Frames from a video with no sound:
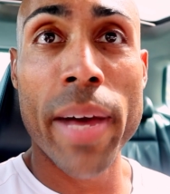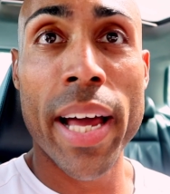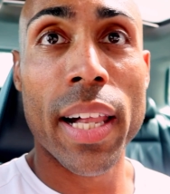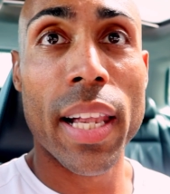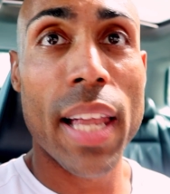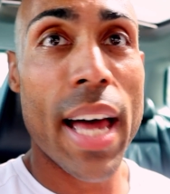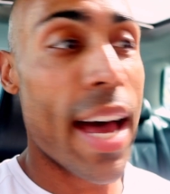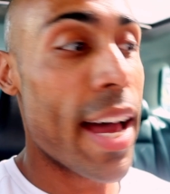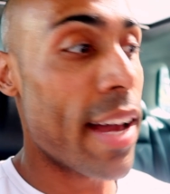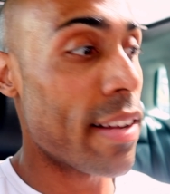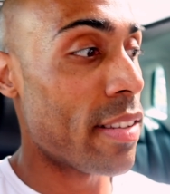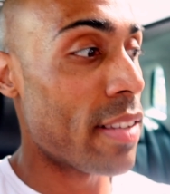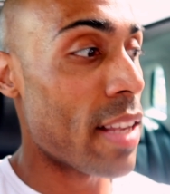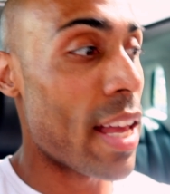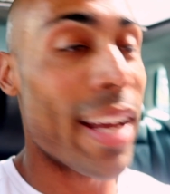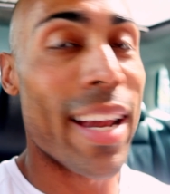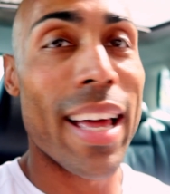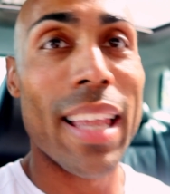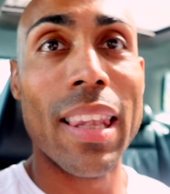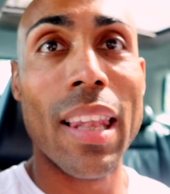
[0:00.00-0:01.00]
my class
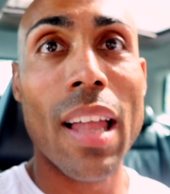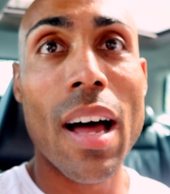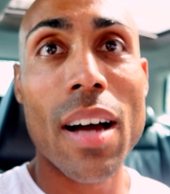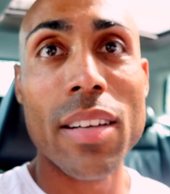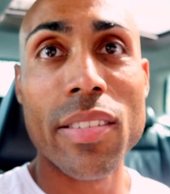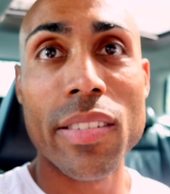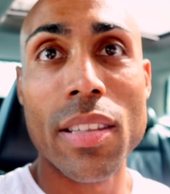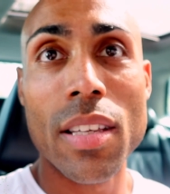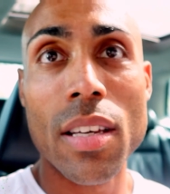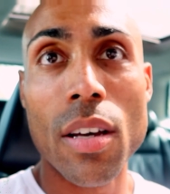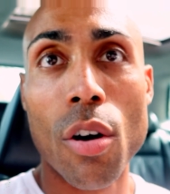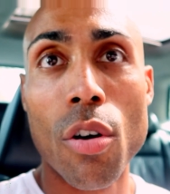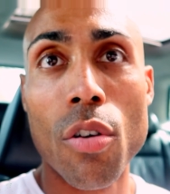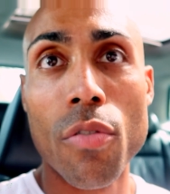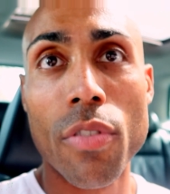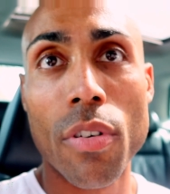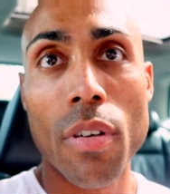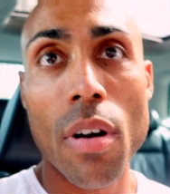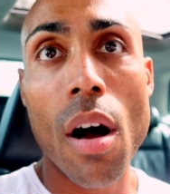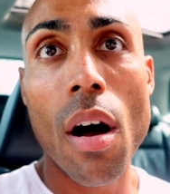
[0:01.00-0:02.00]
and I lost the
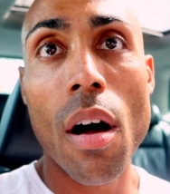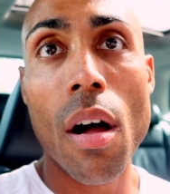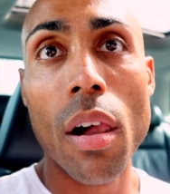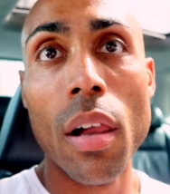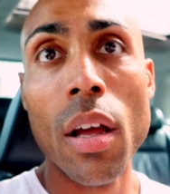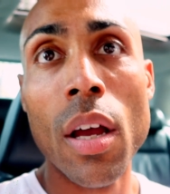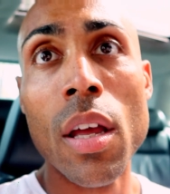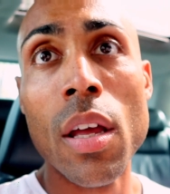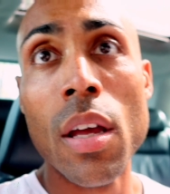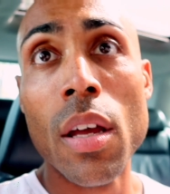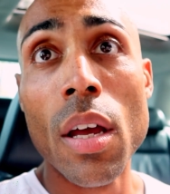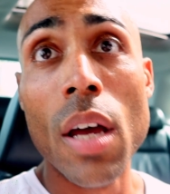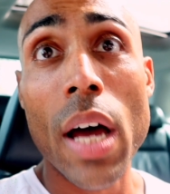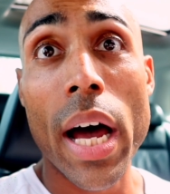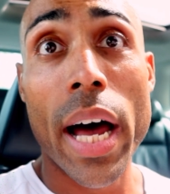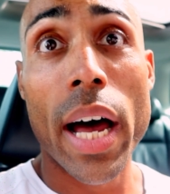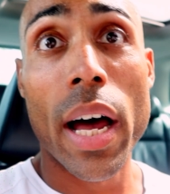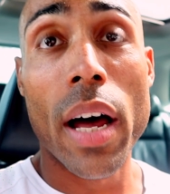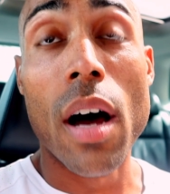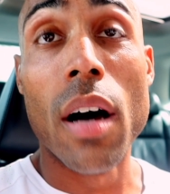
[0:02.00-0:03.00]
overall
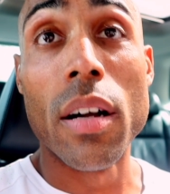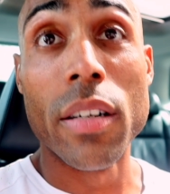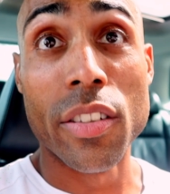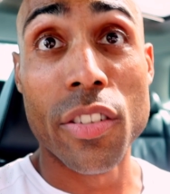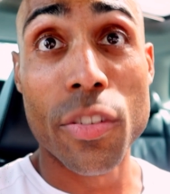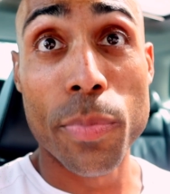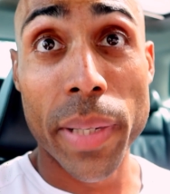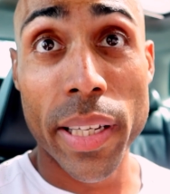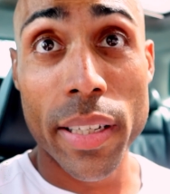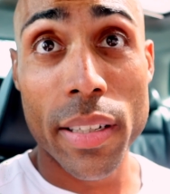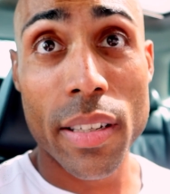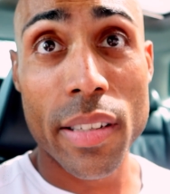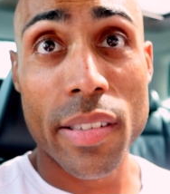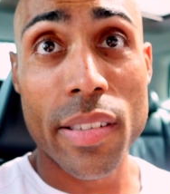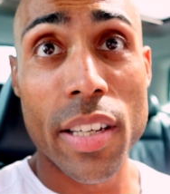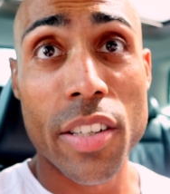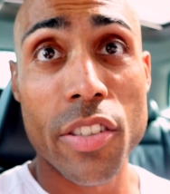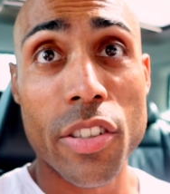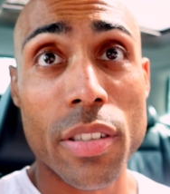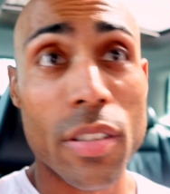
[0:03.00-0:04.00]
uh, on a split
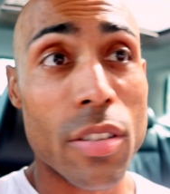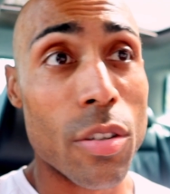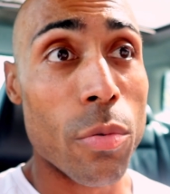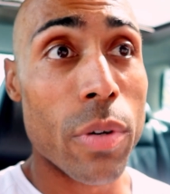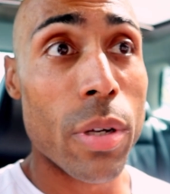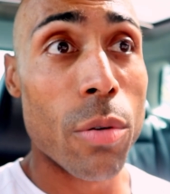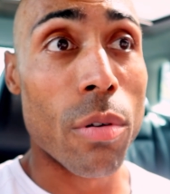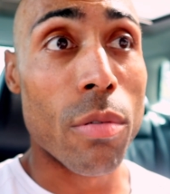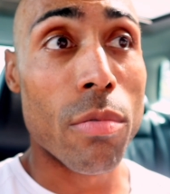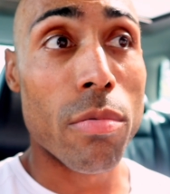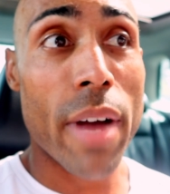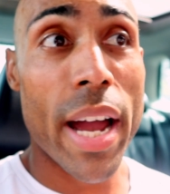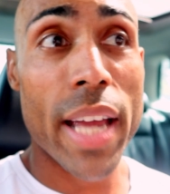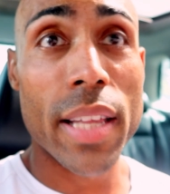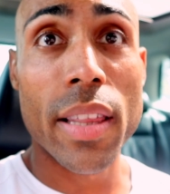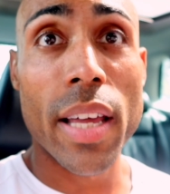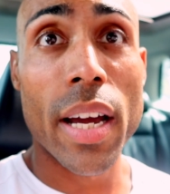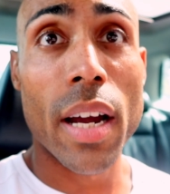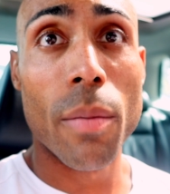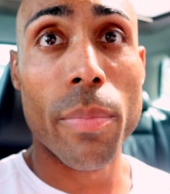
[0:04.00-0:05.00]
decision. So we were
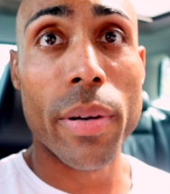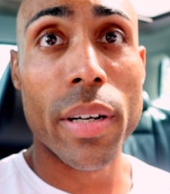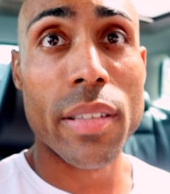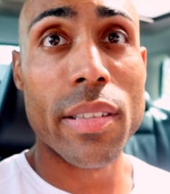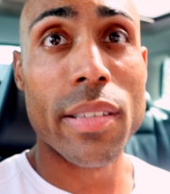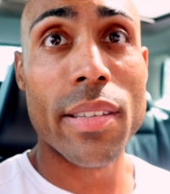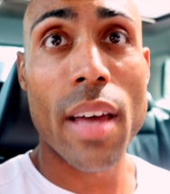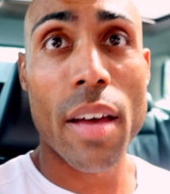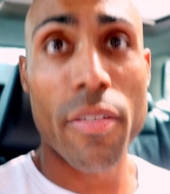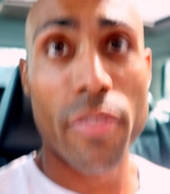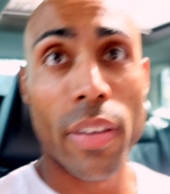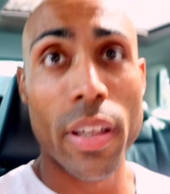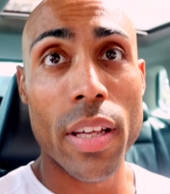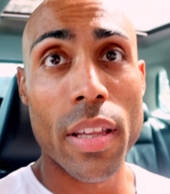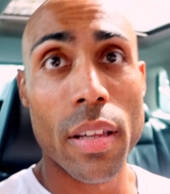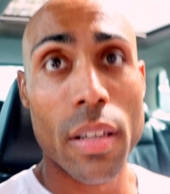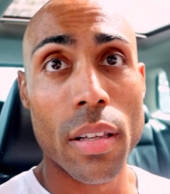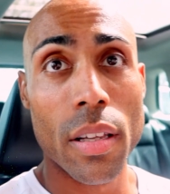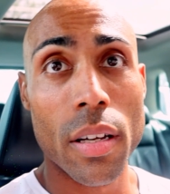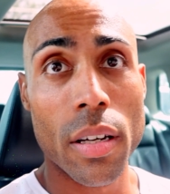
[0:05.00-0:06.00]
right there, but it's definitely
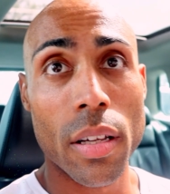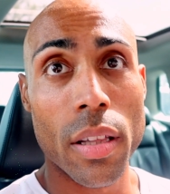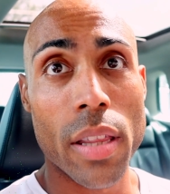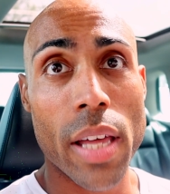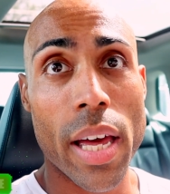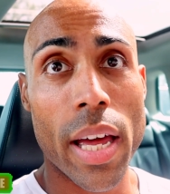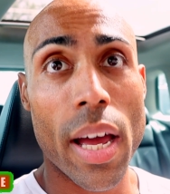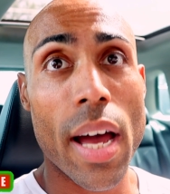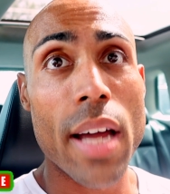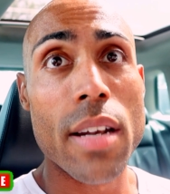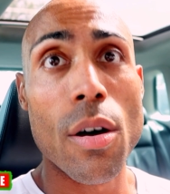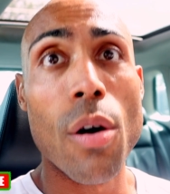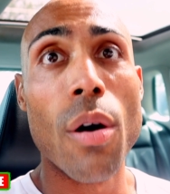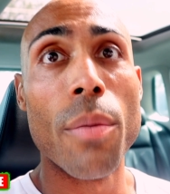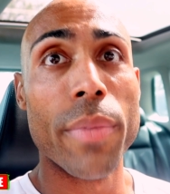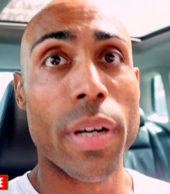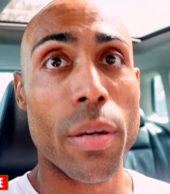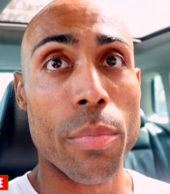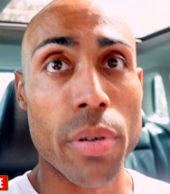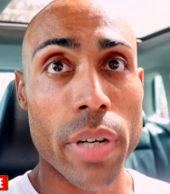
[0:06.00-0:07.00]
the look that I know
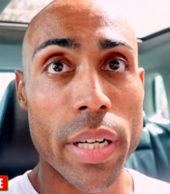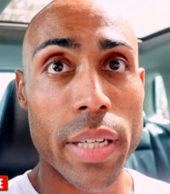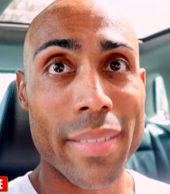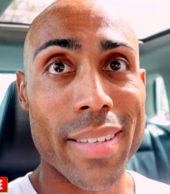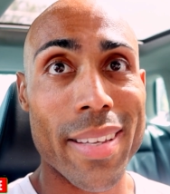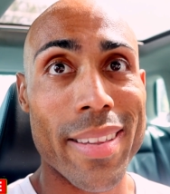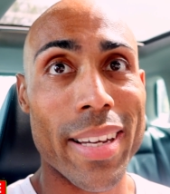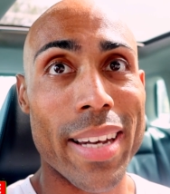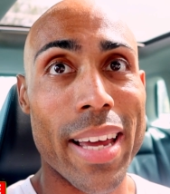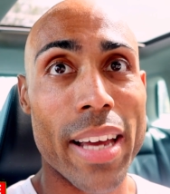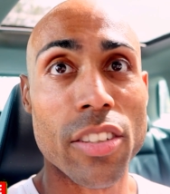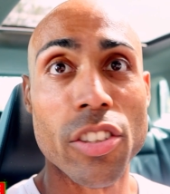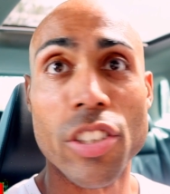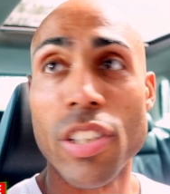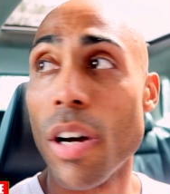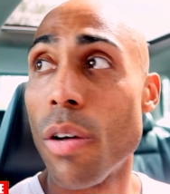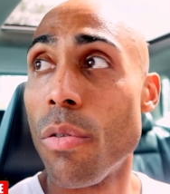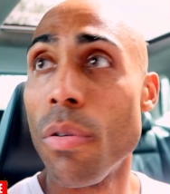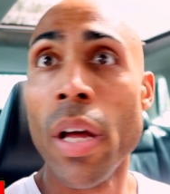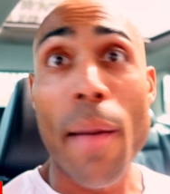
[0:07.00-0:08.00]
I'm gonna bring to the next
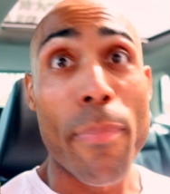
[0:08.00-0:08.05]
show.